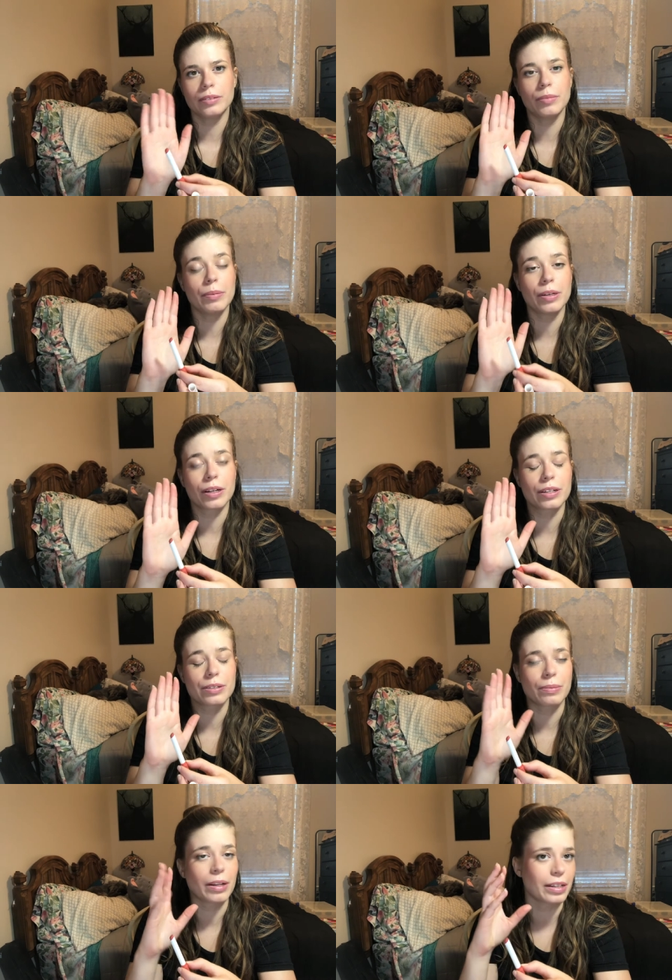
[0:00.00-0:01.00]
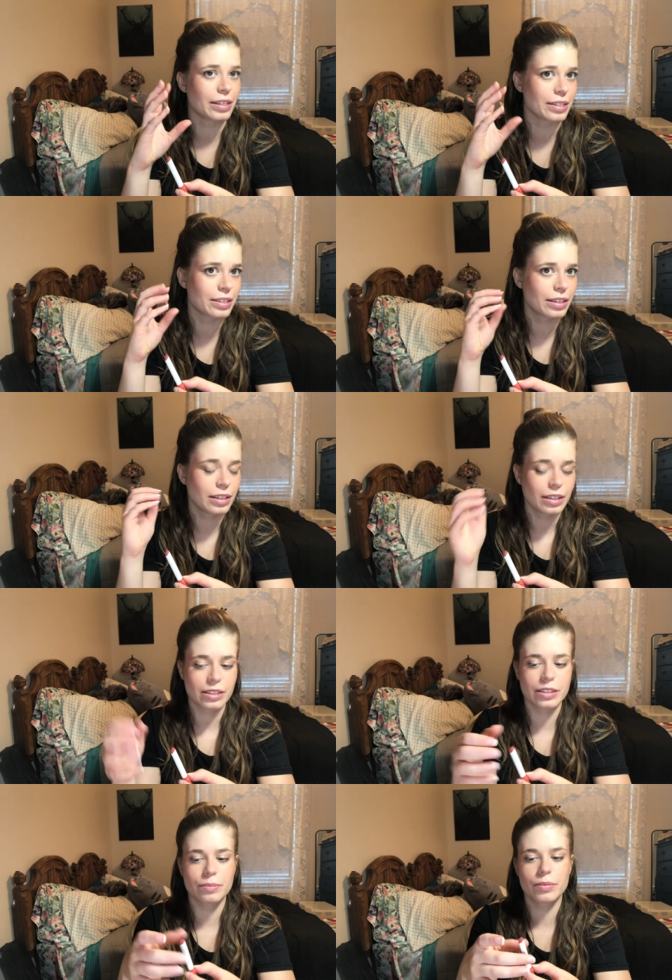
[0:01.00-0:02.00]
maybe not as well as
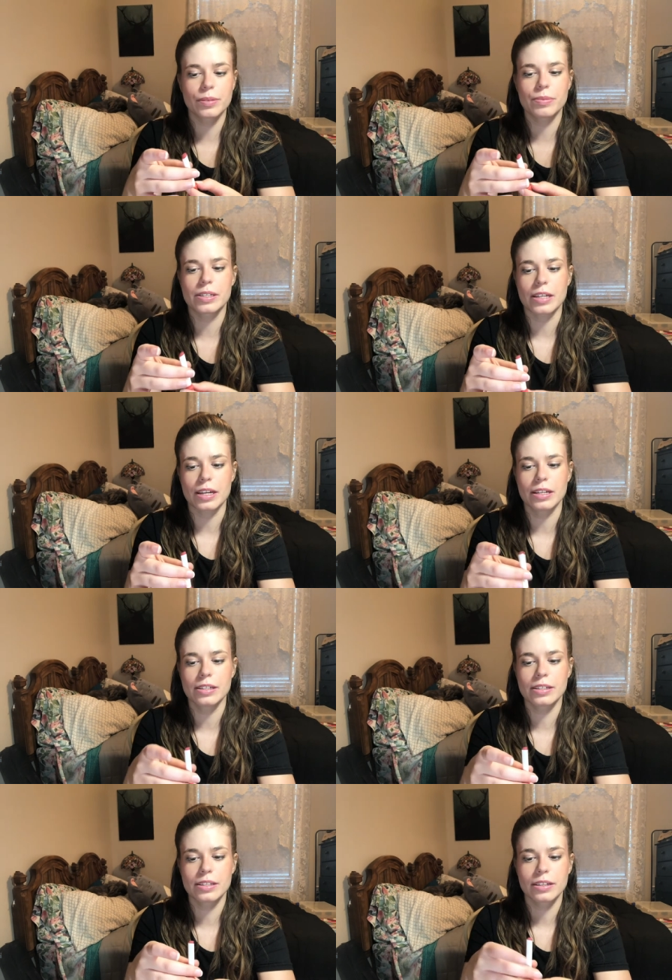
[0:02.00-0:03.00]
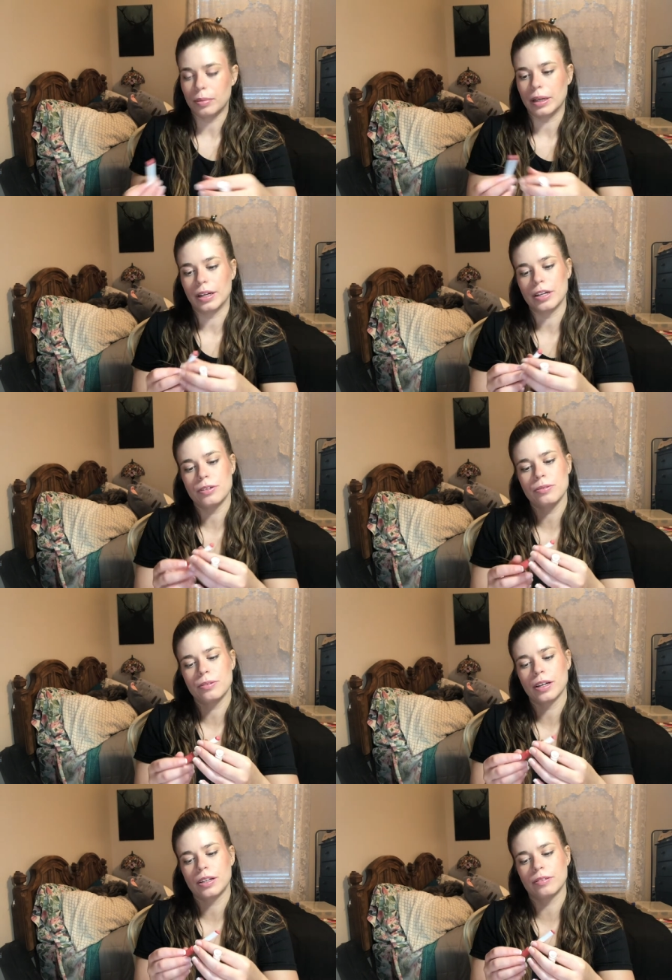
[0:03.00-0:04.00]
some lip stains, but I do
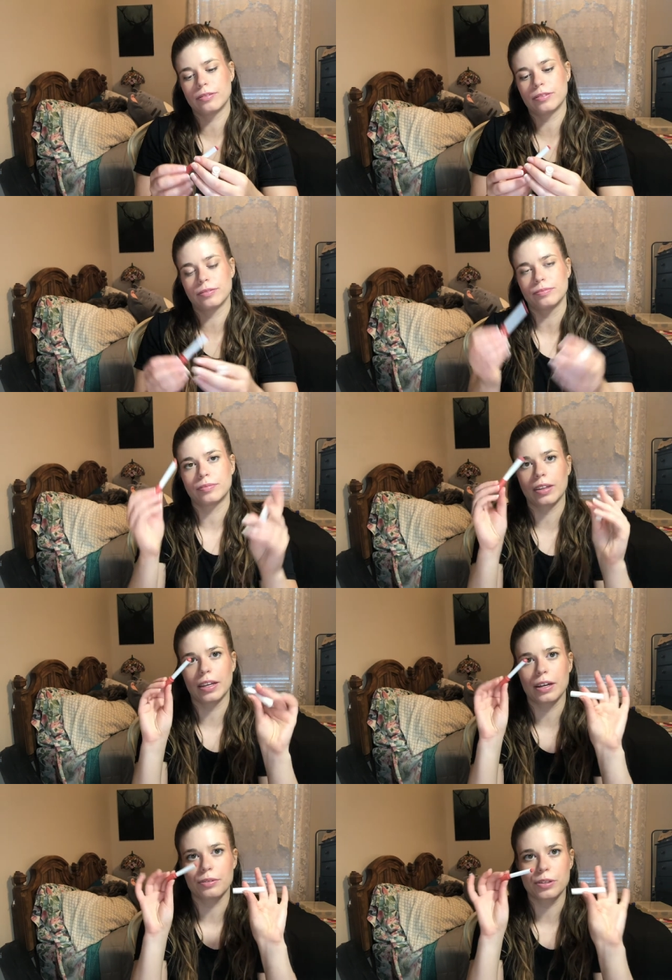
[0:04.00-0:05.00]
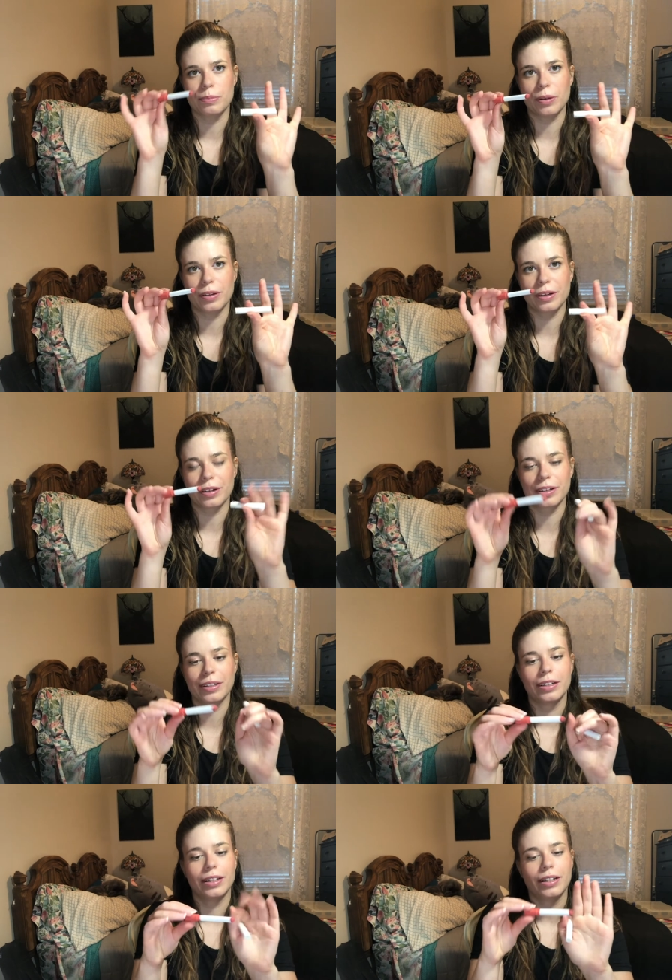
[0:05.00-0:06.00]
kind of like how small they are
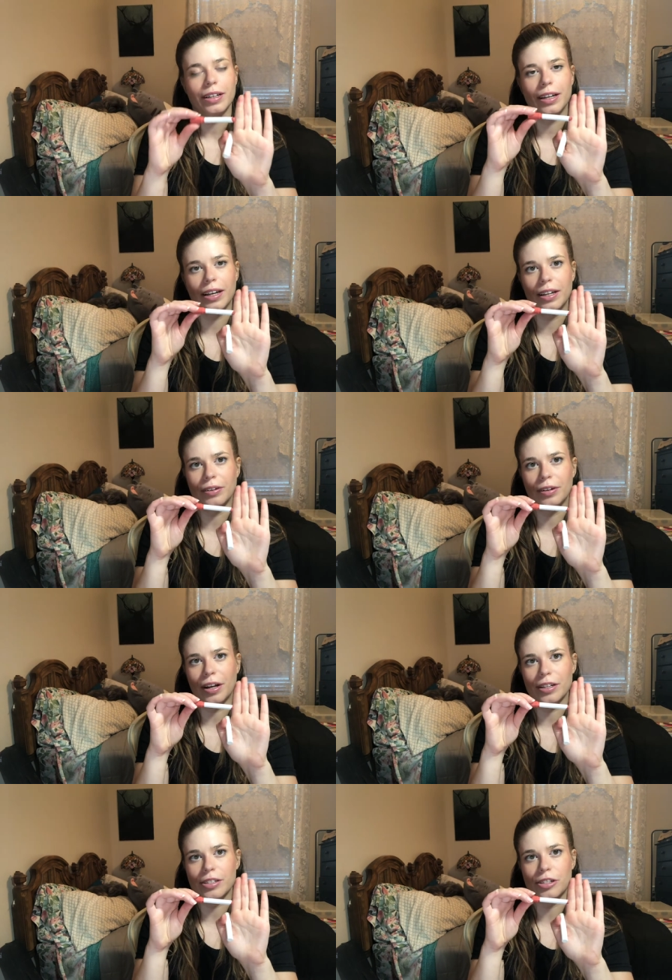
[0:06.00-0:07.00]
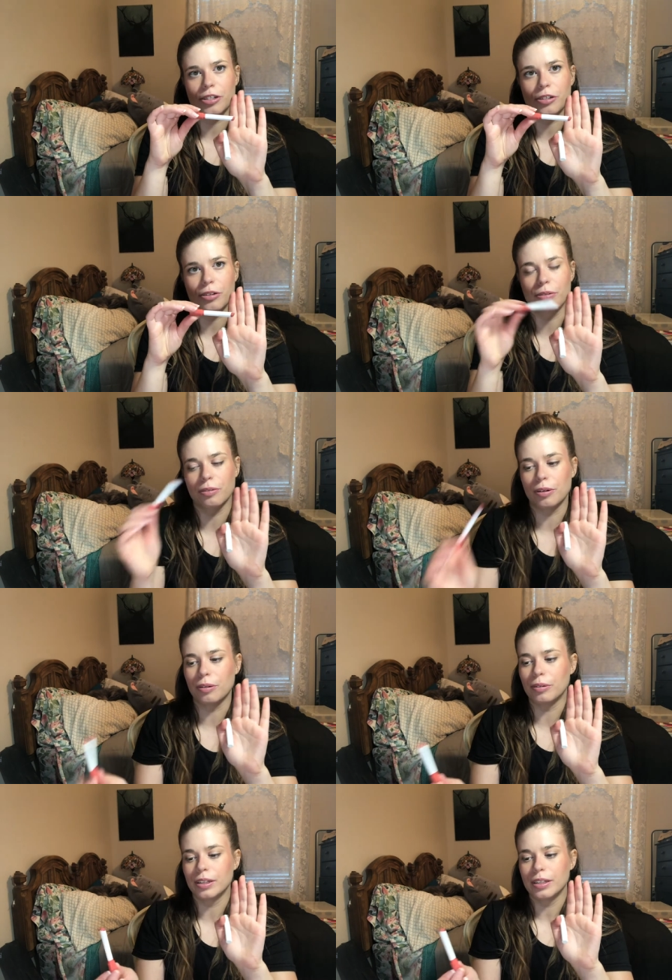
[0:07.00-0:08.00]
and they're nice just to
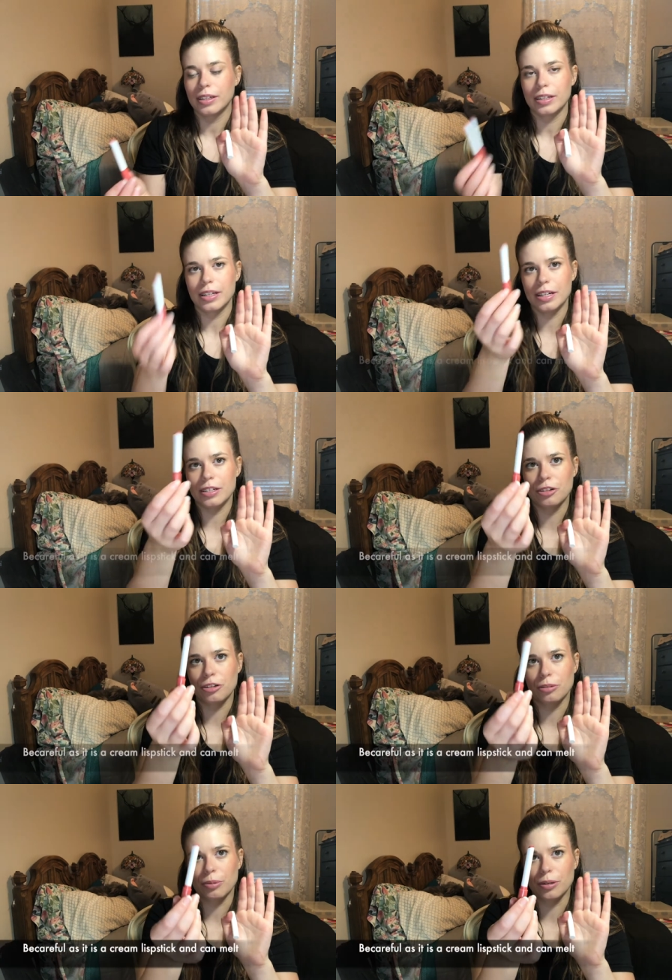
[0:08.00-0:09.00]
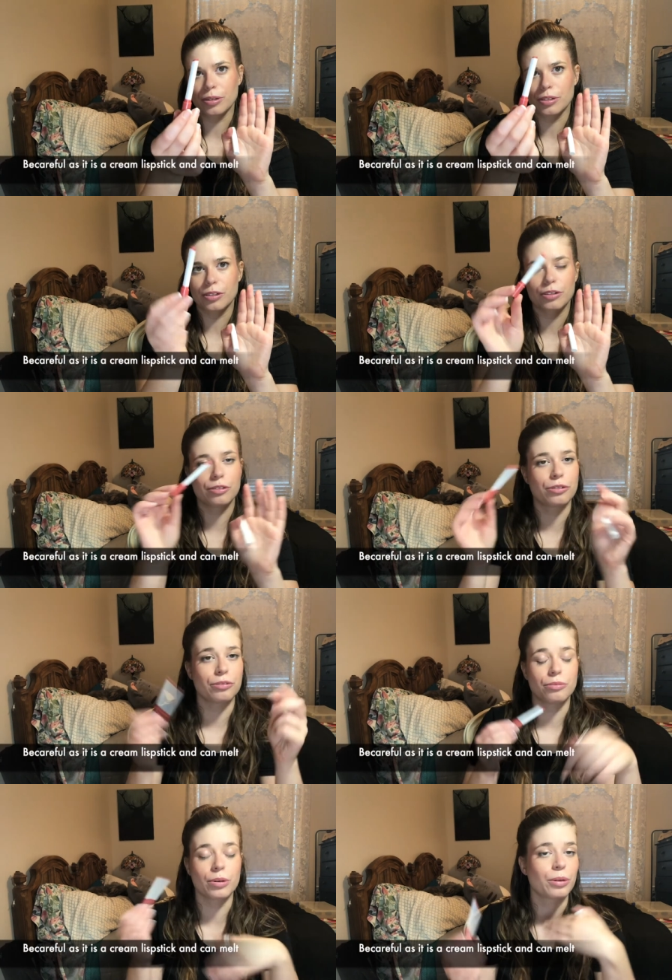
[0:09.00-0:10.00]
throw into your purse
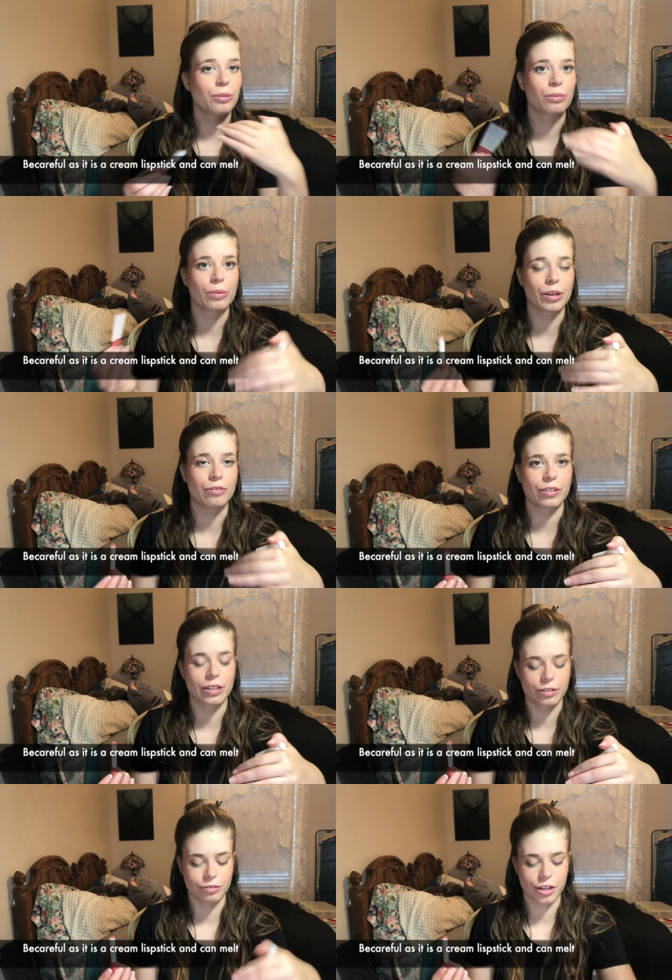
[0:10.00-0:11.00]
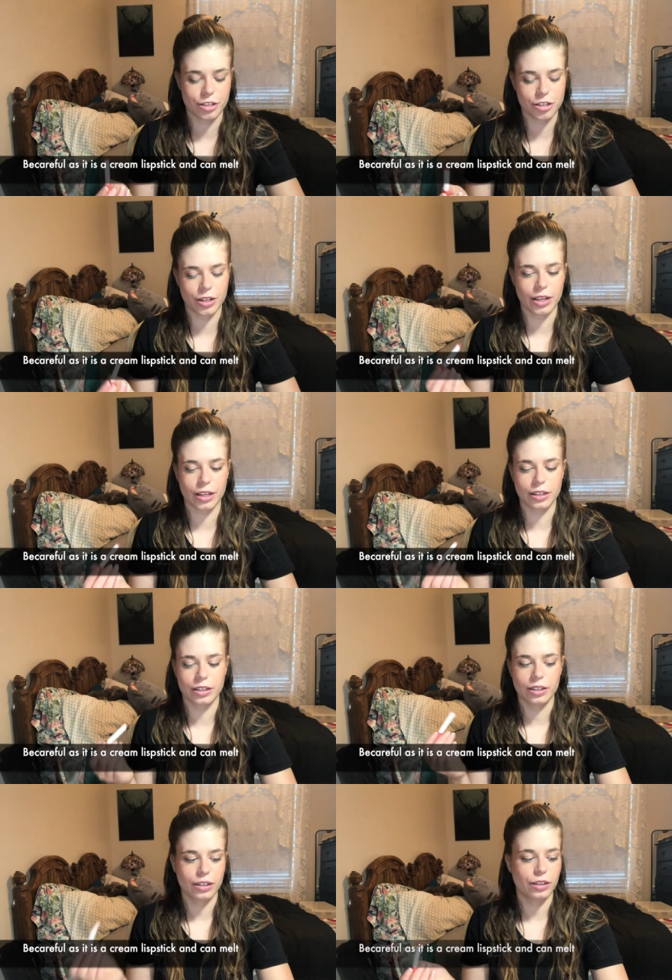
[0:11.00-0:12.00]
to refresh a
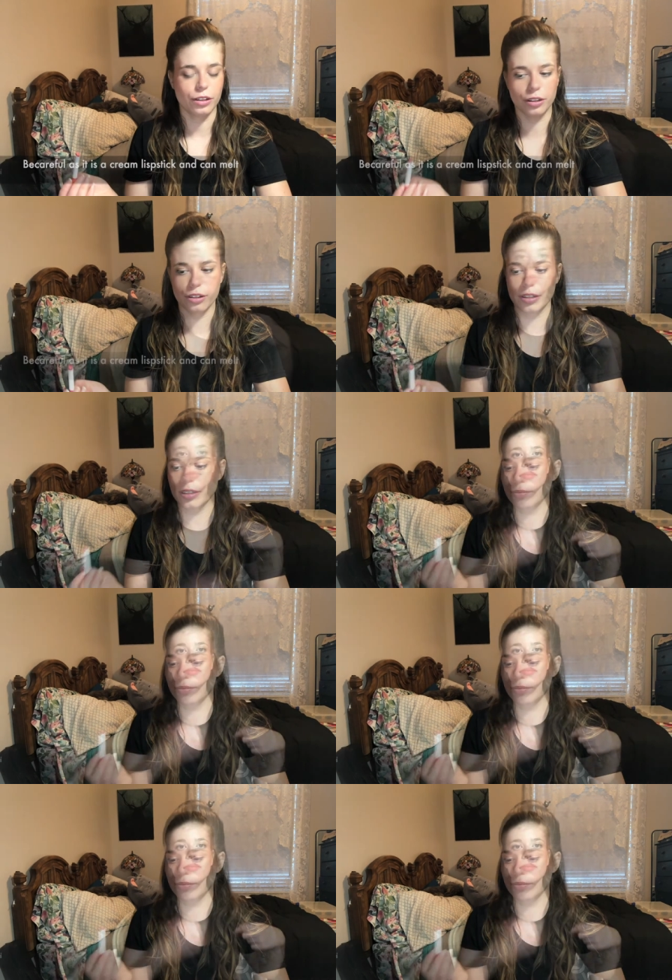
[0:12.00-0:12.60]
look.